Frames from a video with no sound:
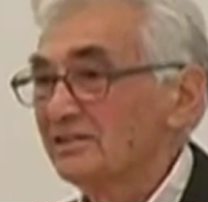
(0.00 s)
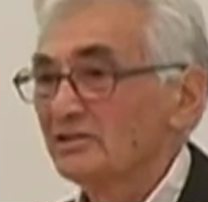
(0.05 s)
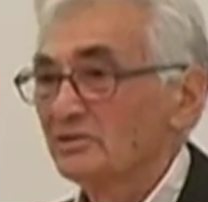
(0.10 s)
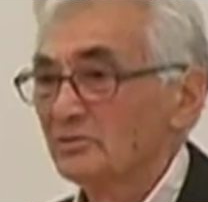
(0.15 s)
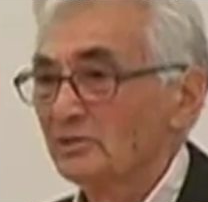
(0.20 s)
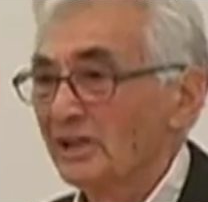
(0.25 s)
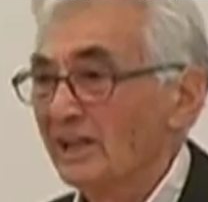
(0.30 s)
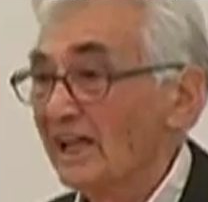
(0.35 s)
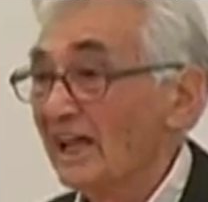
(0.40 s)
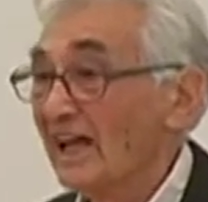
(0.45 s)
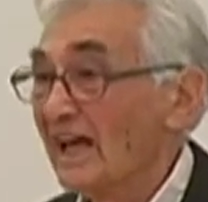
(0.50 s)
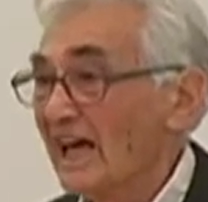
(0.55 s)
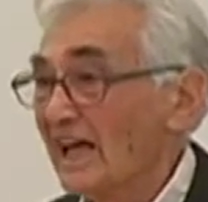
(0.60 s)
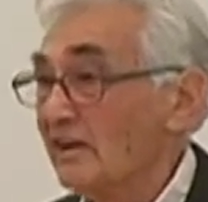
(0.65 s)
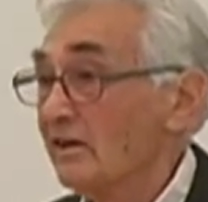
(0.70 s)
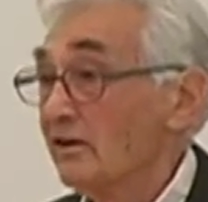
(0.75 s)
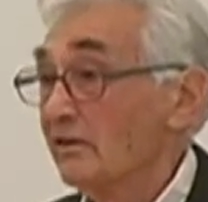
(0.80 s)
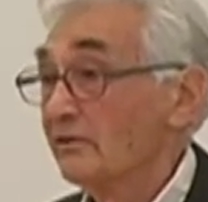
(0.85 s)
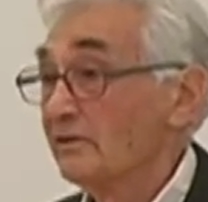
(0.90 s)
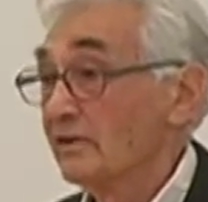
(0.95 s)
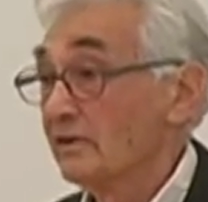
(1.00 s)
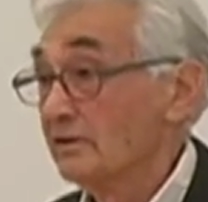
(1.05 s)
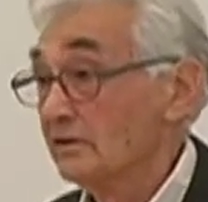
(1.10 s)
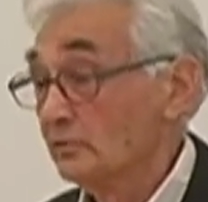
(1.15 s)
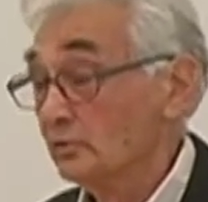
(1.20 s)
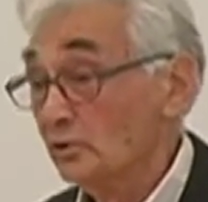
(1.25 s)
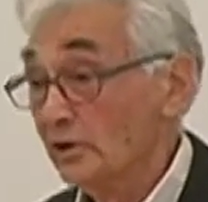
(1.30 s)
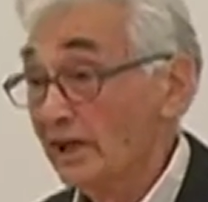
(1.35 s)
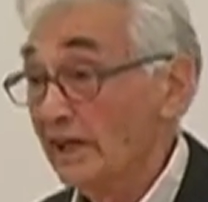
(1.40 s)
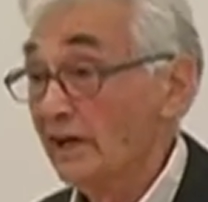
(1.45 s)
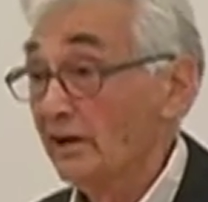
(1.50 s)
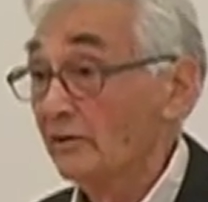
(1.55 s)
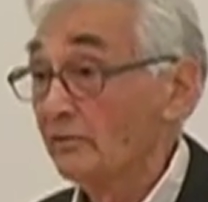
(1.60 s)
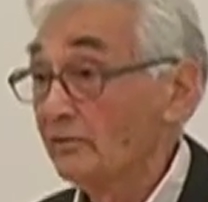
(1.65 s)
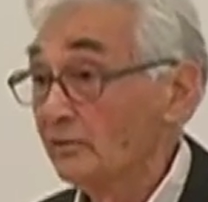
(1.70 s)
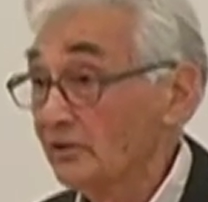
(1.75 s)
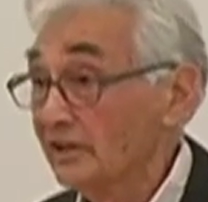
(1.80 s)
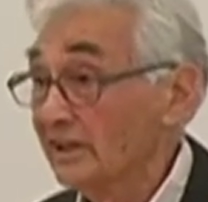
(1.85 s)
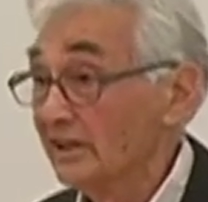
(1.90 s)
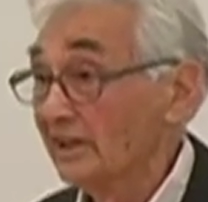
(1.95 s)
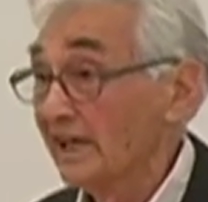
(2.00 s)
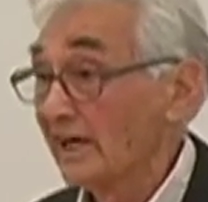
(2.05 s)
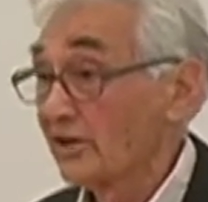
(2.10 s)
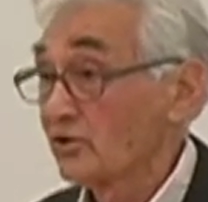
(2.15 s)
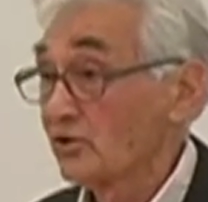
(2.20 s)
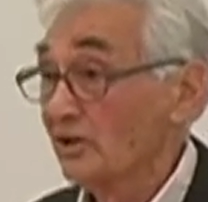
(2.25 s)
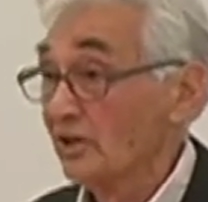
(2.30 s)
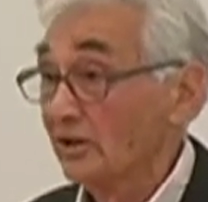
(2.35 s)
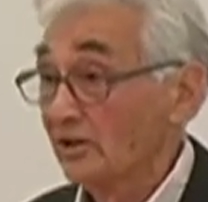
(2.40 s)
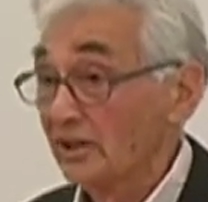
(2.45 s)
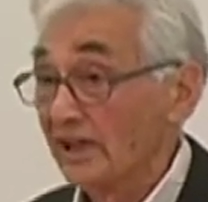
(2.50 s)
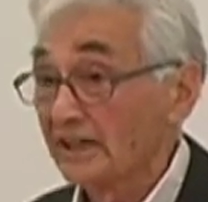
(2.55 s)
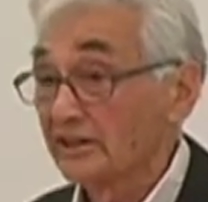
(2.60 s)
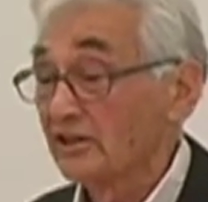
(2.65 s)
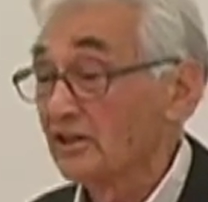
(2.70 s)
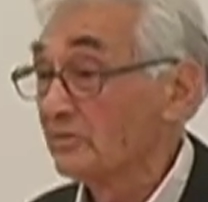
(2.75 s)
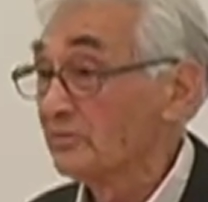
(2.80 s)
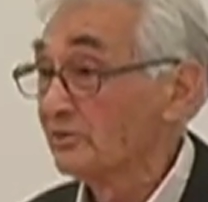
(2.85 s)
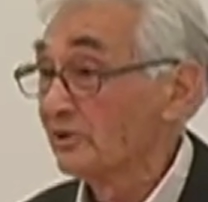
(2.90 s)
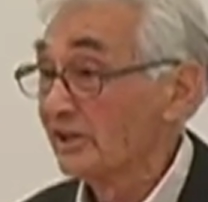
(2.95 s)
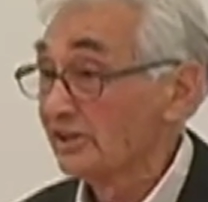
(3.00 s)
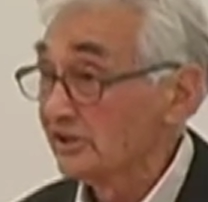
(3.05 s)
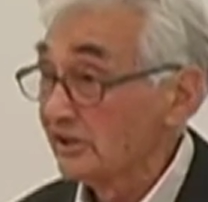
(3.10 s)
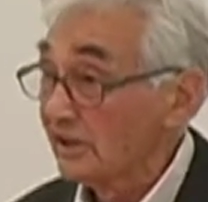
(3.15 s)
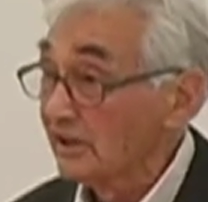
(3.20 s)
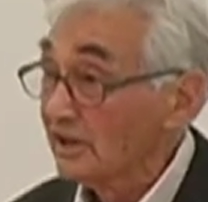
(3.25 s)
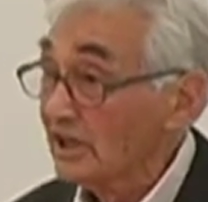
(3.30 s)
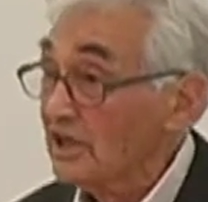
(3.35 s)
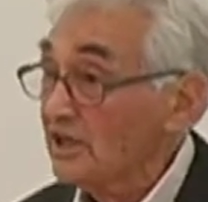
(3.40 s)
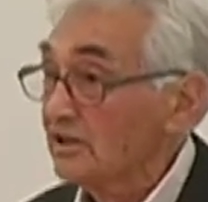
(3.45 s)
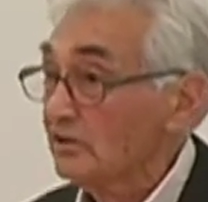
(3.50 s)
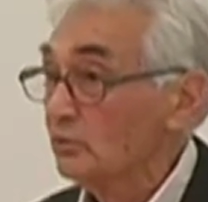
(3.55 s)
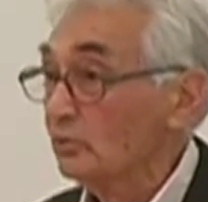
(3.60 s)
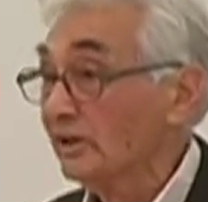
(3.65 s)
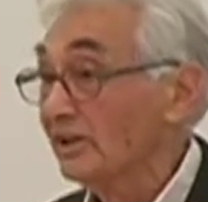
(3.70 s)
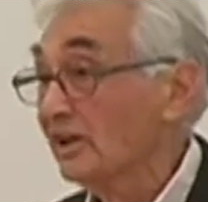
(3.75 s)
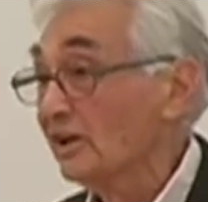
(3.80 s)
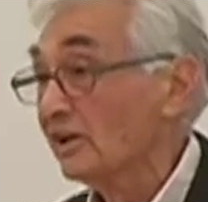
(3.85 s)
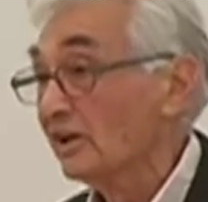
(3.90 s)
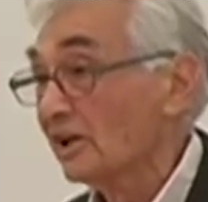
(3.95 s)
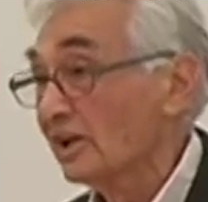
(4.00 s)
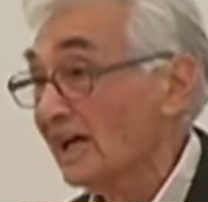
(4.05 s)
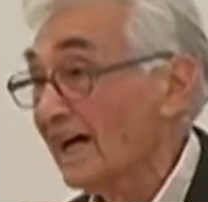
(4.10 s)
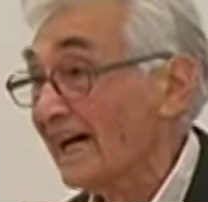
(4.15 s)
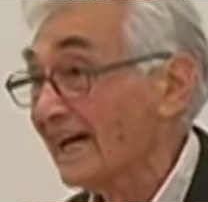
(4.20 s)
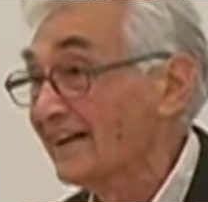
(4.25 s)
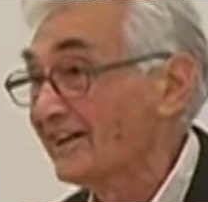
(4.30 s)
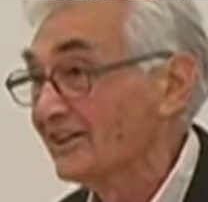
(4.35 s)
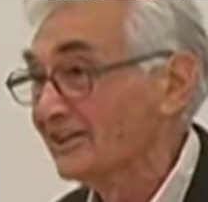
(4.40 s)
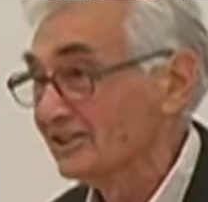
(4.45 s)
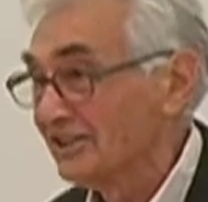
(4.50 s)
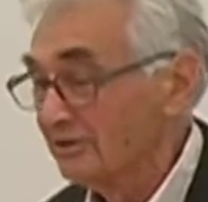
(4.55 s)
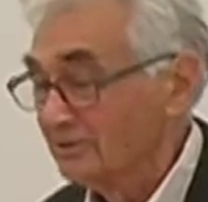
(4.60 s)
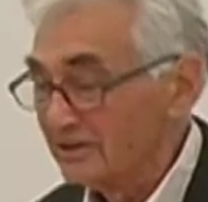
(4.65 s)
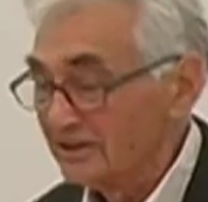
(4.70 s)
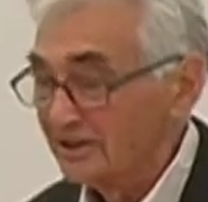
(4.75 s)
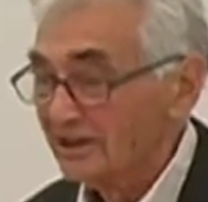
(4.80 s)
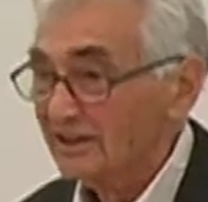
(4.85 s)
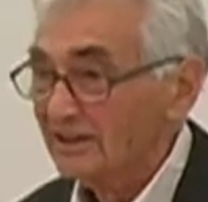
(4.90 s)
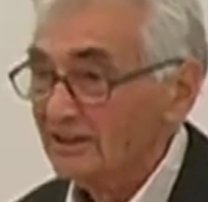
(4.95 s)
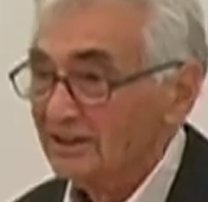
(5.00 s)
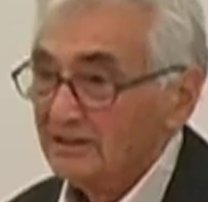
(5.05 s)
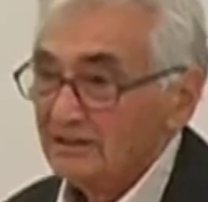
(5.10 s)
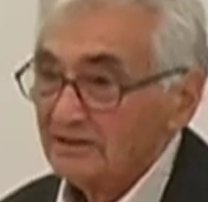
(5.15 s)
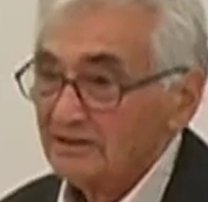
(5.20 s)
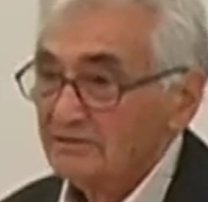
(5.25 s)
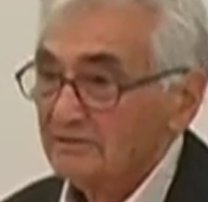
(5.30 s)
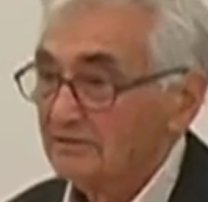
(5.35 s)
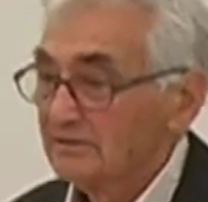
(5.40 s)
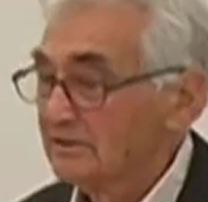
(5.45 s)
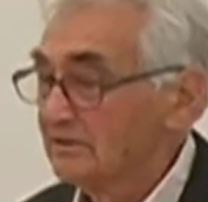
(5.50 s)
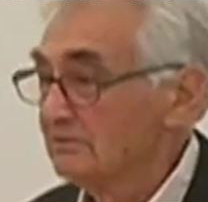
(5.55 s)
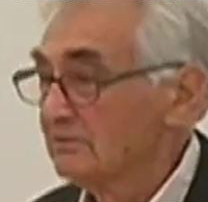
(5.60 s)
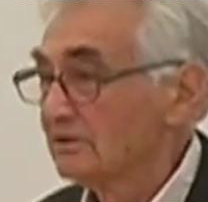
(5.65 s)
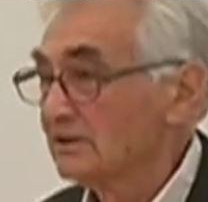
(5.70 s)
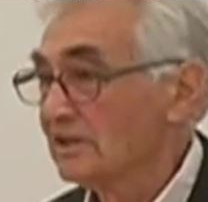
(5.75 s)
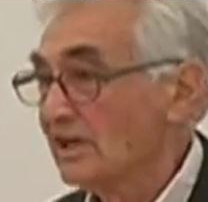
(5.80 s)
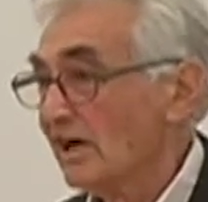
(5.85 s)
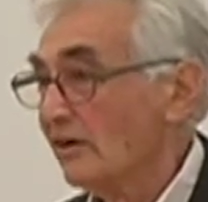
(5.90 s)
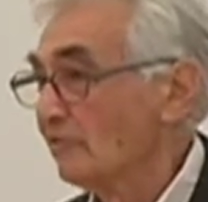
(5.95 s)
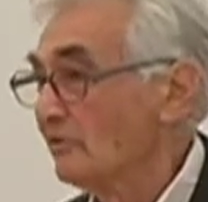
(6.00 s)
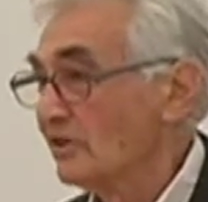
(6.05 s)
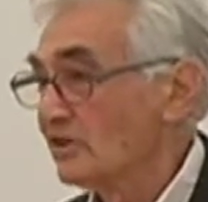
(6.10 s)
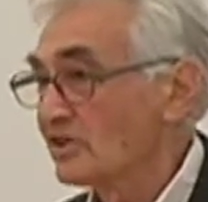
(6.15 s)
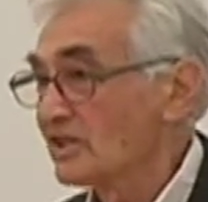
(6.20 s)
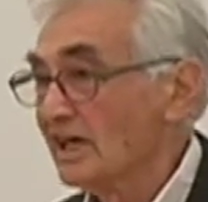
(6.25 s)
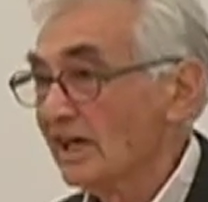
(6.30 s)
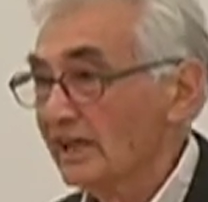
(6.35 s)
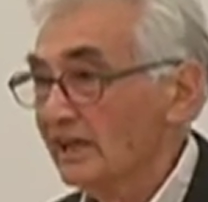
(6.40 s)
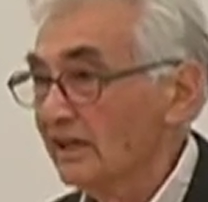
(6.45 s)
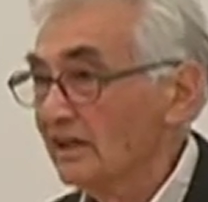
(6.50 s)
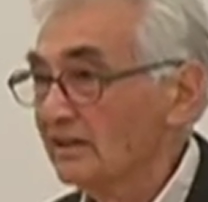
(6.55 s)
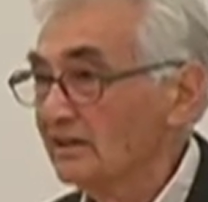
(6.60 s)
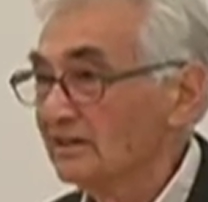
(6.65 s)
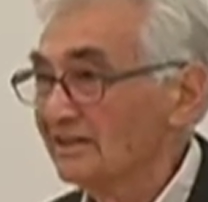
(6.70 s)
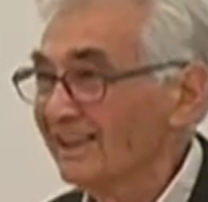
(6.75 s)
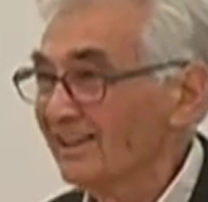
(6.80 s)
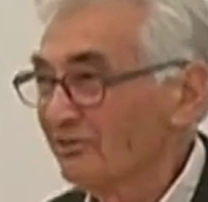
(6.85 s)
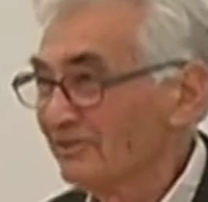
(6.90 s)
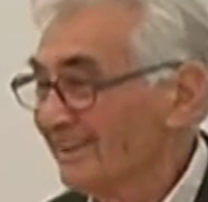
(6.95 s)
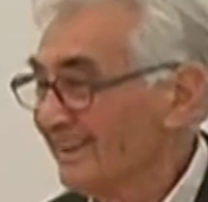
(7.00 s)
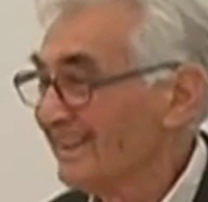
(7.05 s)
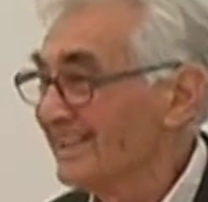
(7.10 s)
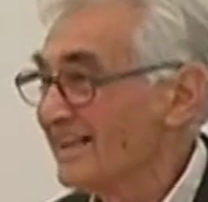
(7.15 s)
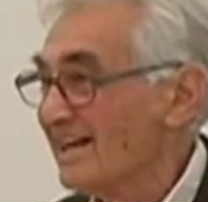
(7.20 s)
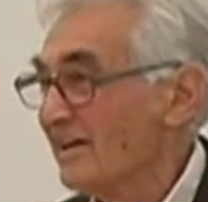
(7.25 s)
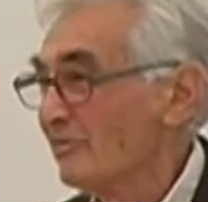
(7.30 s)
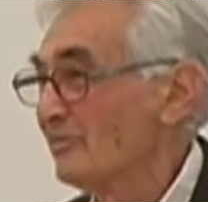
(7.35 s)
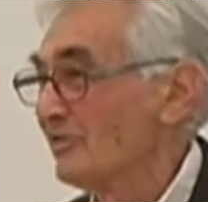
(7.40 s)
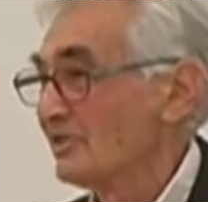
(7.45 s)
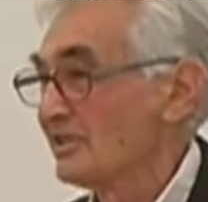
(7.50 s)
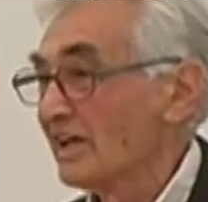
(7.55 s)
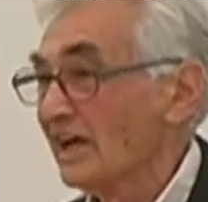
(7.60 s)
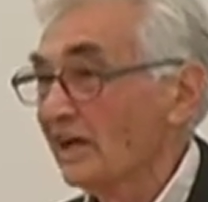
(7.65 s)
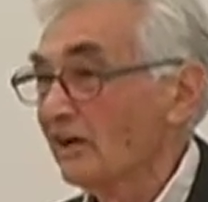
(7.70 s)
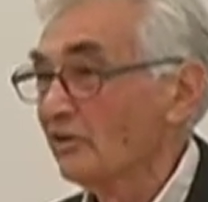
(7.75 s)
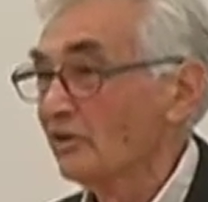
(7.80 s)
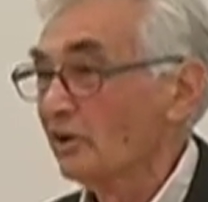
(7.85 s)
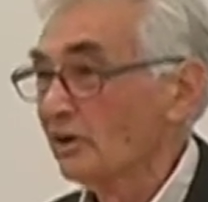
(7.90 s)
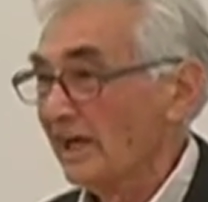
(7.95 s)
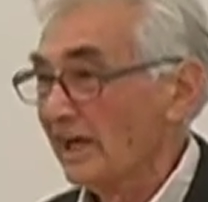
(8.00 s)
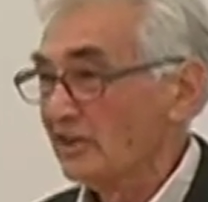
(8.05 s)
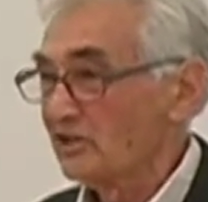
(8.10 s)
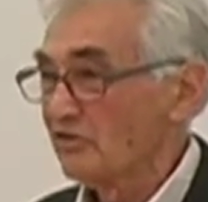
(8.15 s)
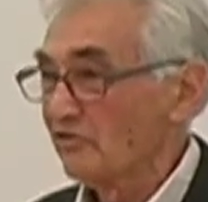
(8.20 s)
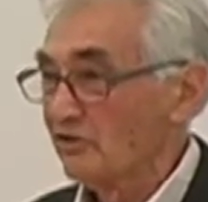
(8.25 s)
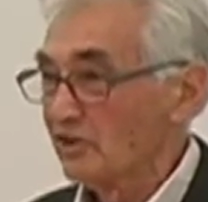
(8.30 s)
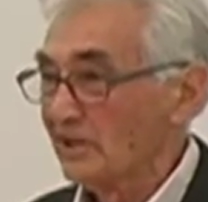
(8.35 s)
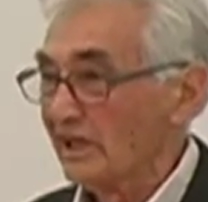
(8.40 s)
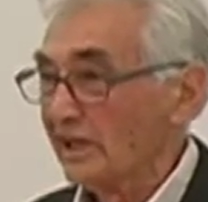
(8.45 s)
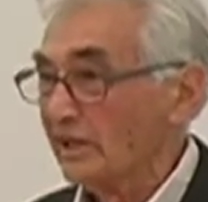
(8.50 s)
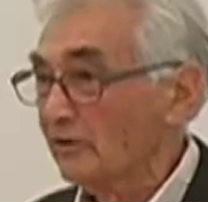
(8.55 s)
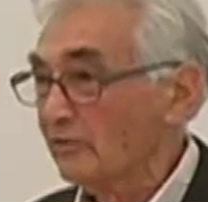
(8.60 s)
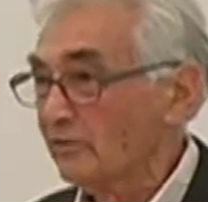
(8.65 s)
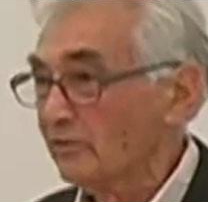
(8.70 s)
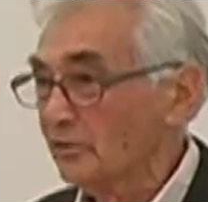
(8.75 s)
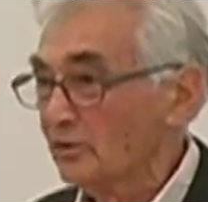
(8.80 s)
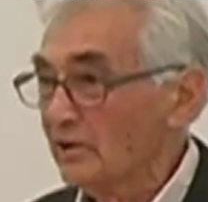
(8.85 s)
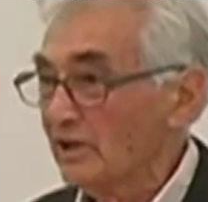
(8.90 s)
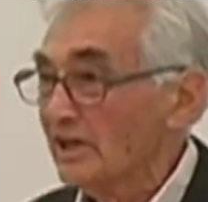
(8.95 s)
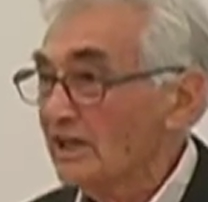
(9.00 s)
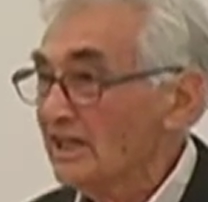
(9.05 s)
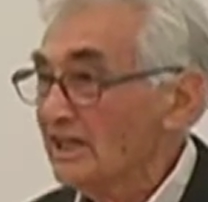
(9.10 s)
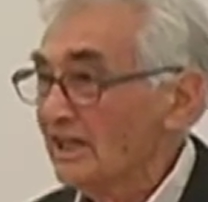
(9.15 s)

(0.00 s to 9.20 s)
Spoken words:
when they had a rare free election and elected a president we didn't like because he was confiscating, not really confiscating, the lands of United Fruit.